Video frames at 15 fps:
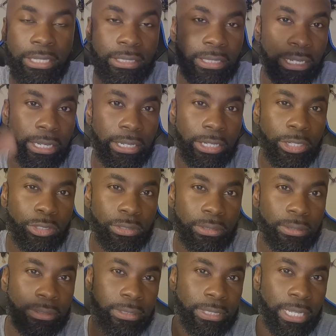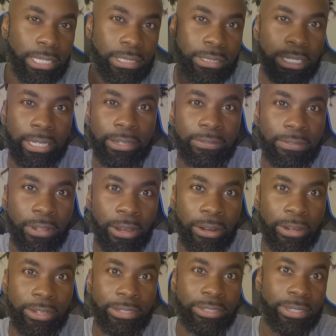suck at intros, I suck at
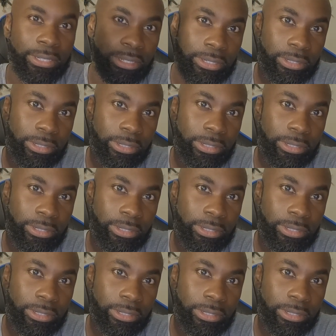vlogging.